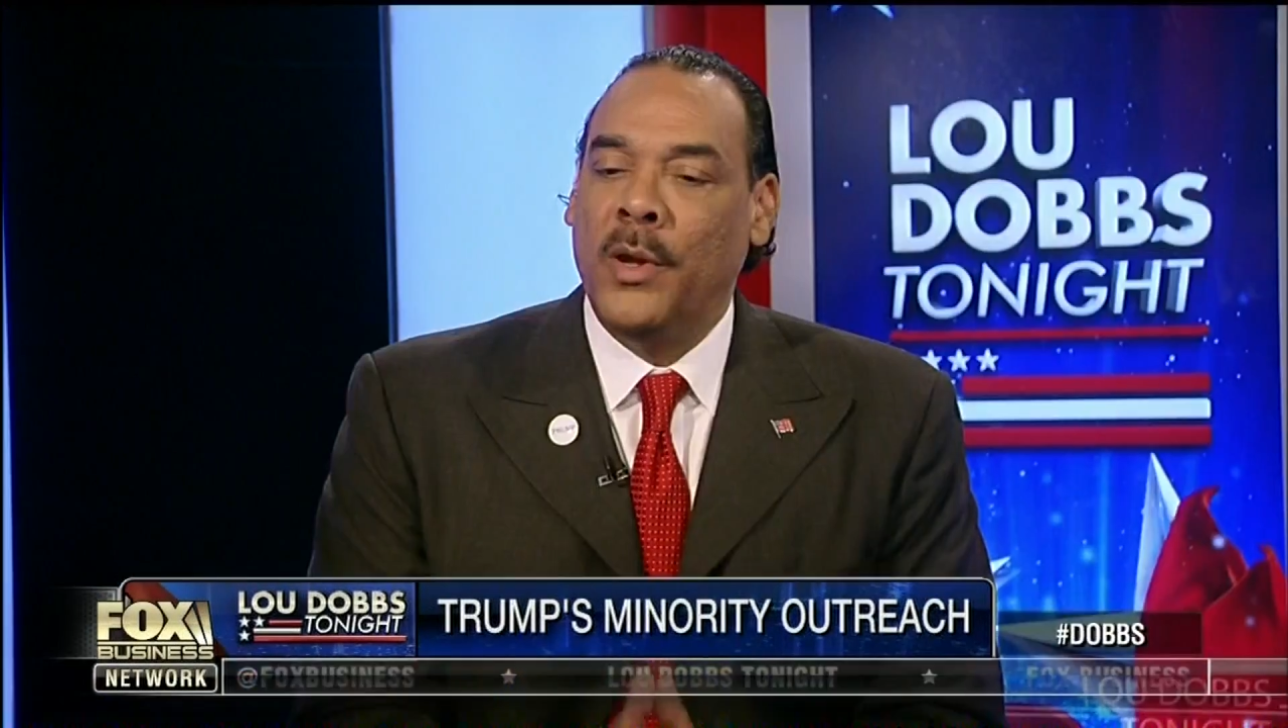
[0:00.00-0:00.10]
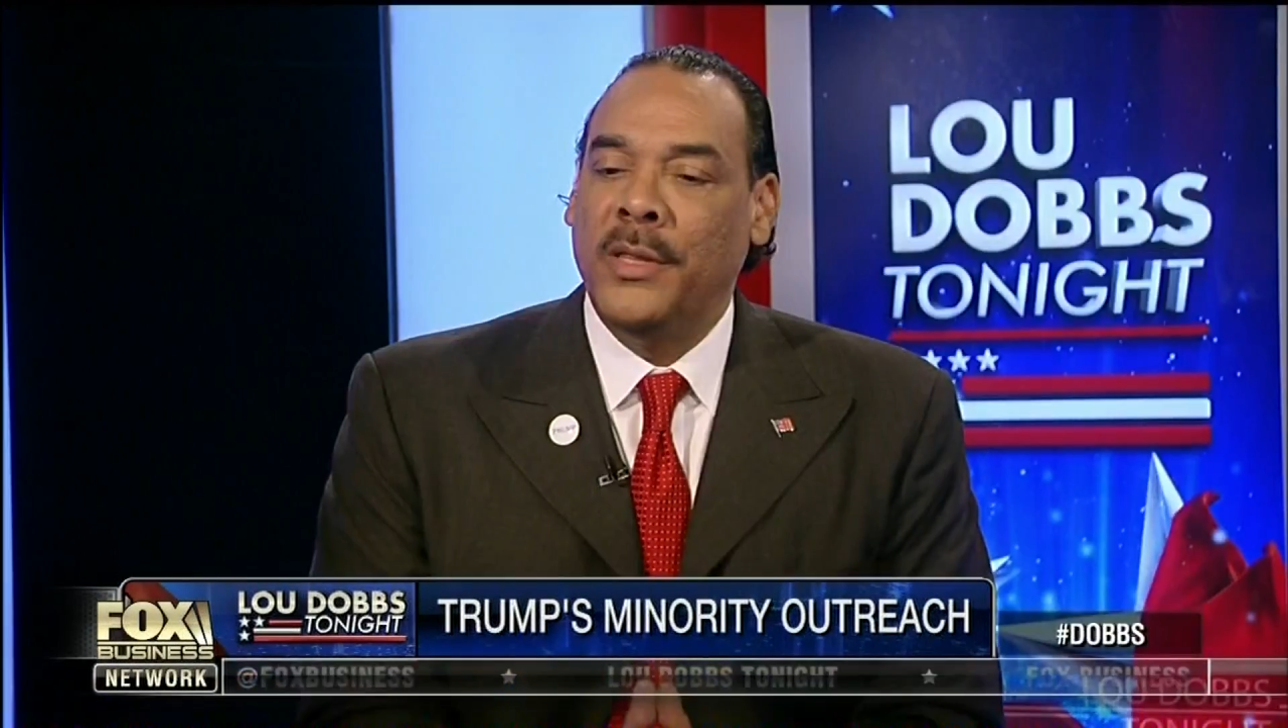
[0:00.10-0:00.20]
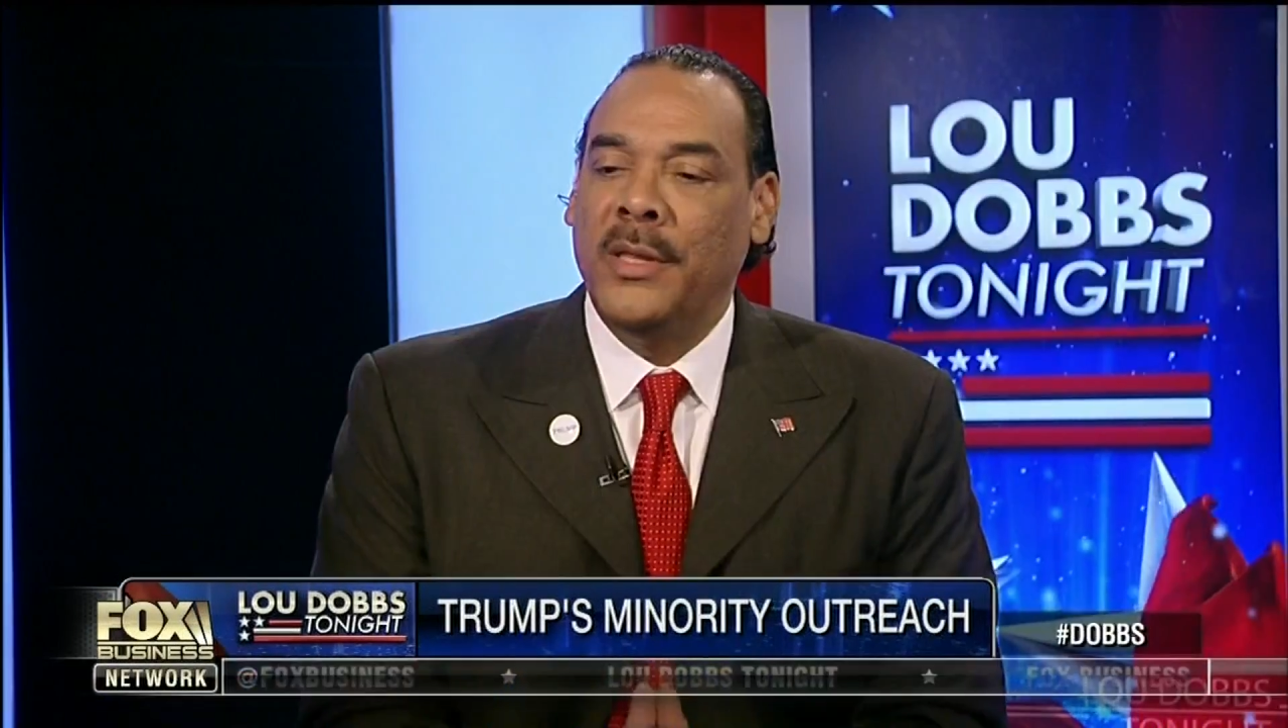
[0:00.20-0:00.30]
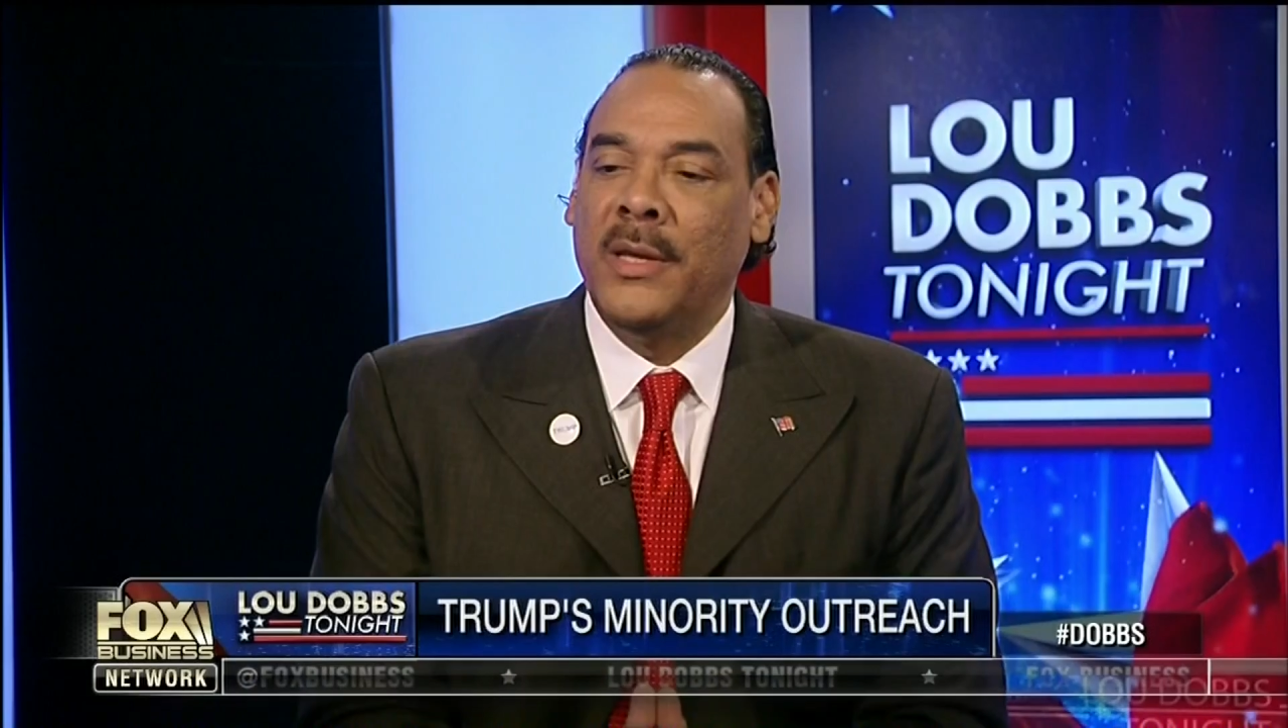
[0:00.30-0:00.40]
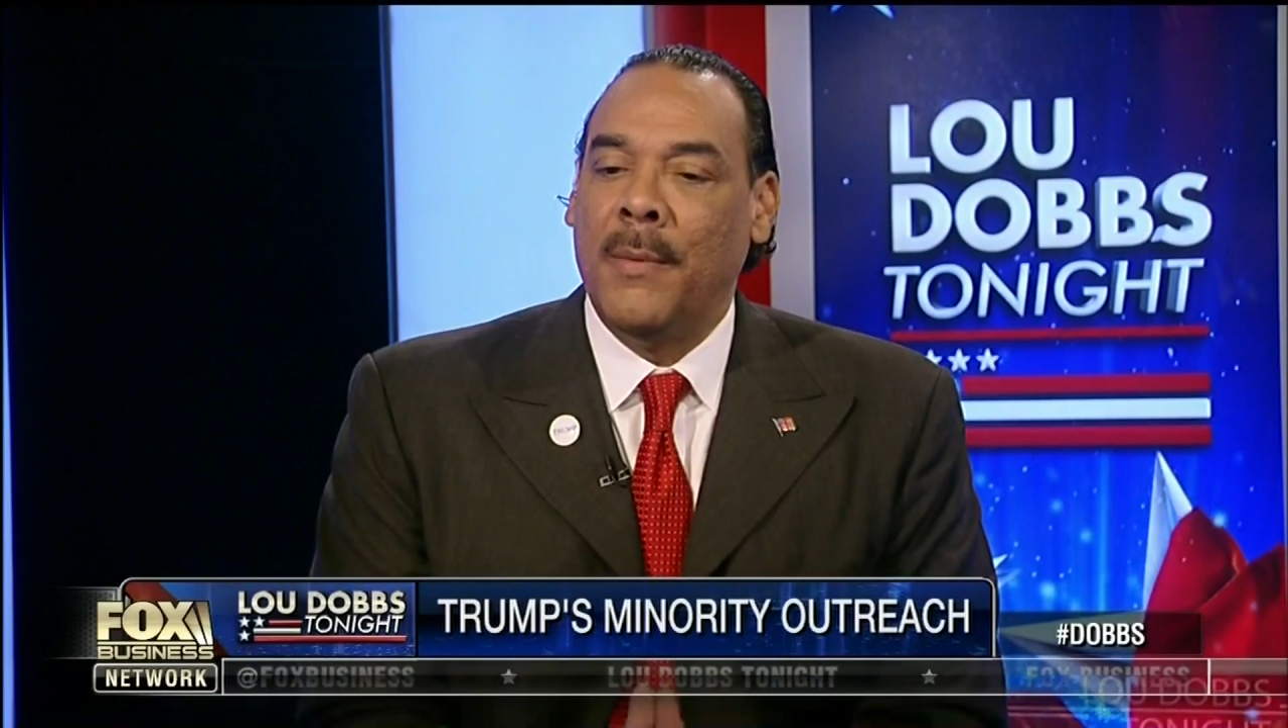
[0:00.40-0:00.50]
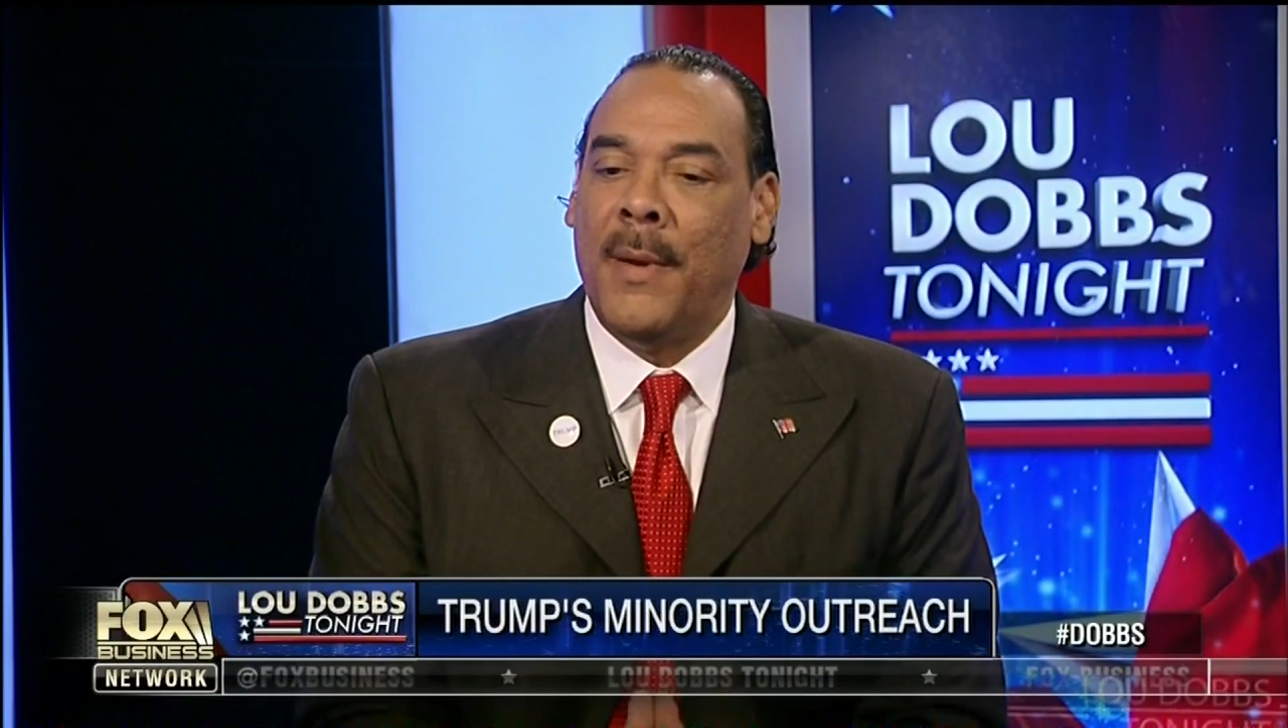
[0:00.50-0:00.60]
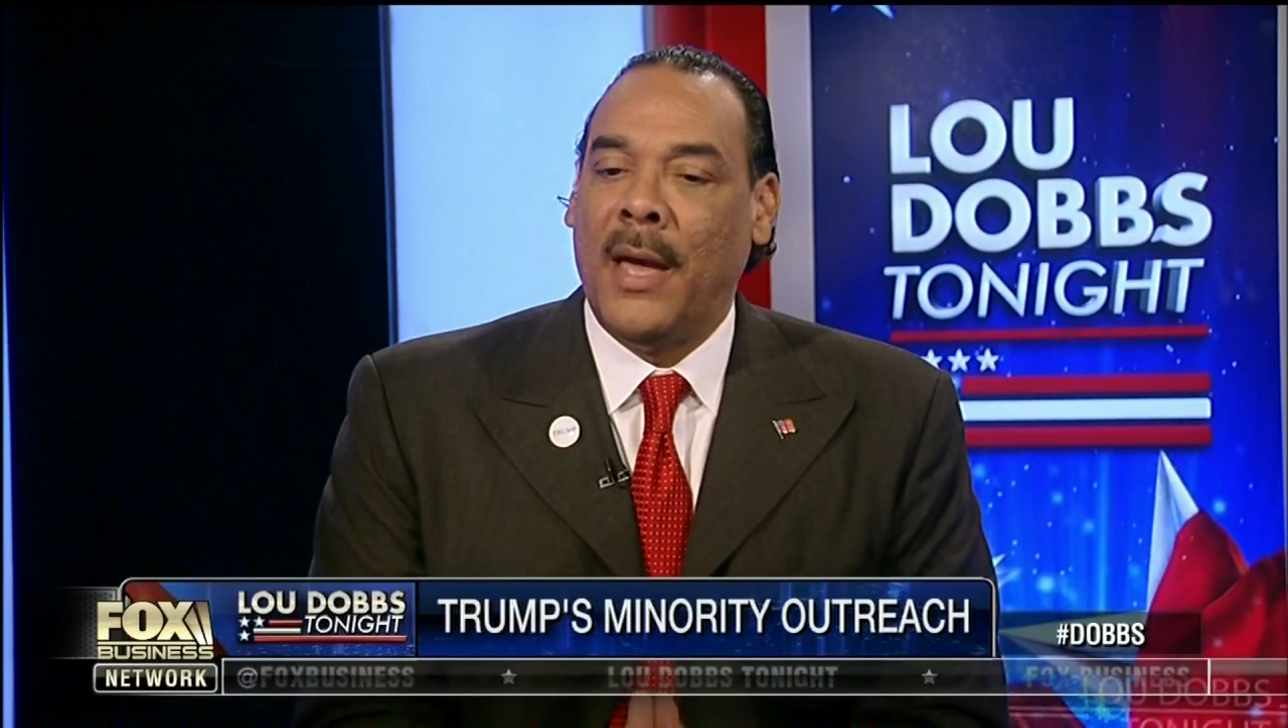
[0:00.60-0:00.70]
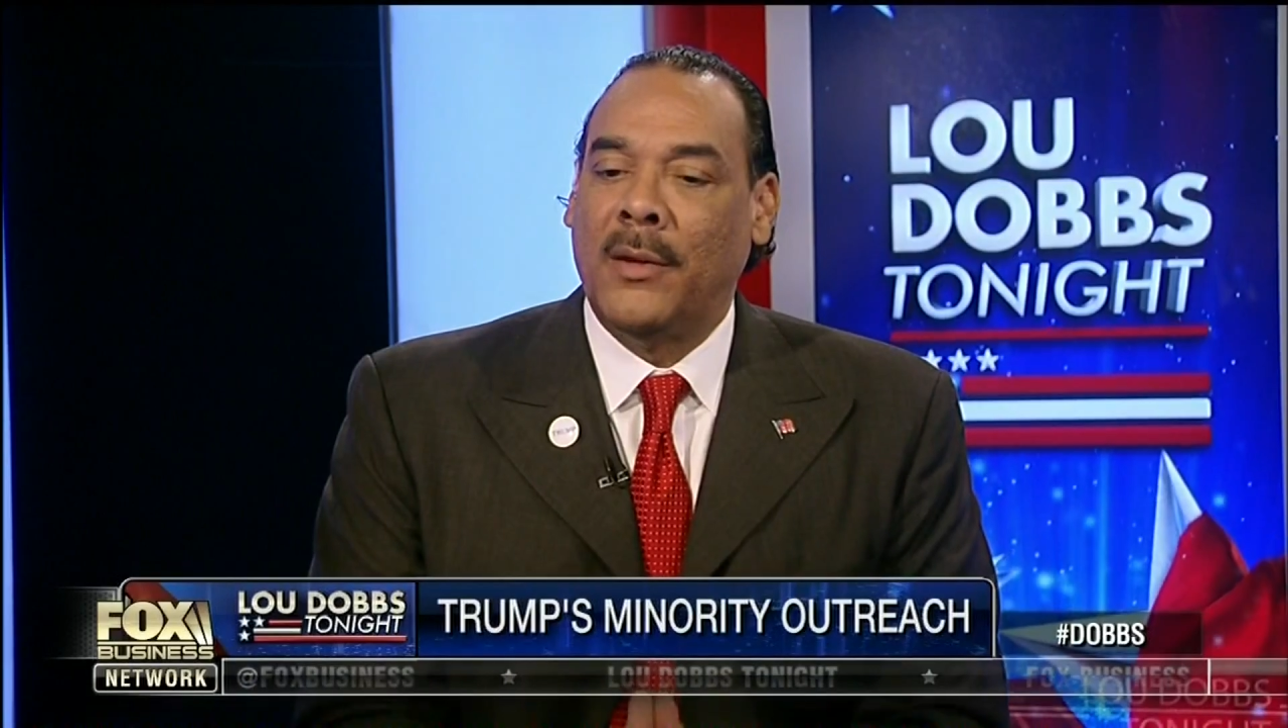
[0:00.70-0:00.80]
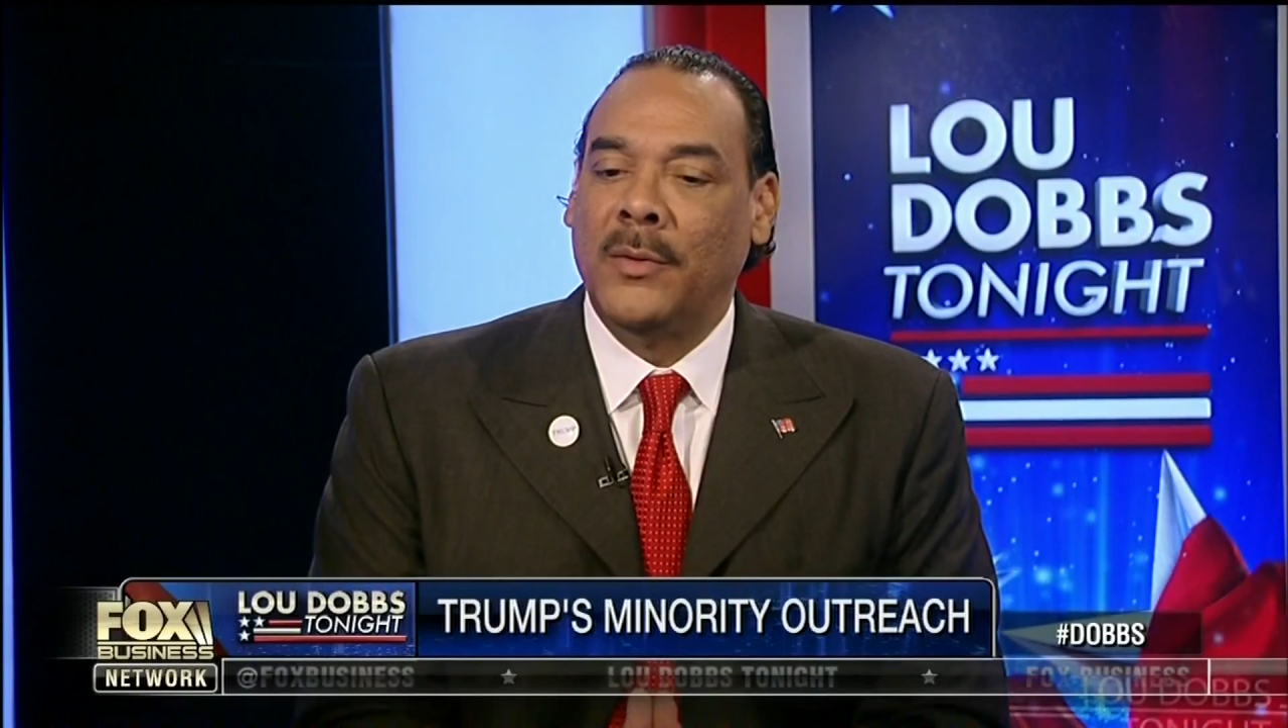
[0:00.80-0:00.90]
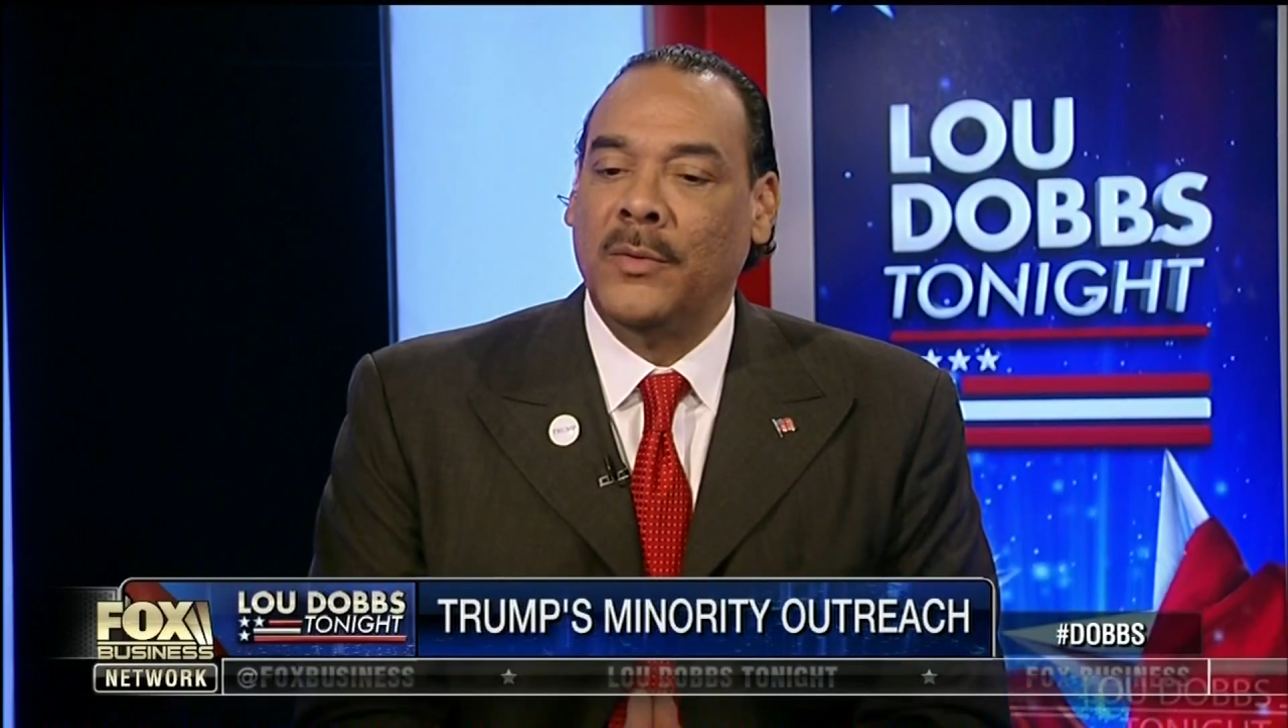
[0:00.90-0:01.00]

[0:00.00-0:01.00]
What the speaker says: thing about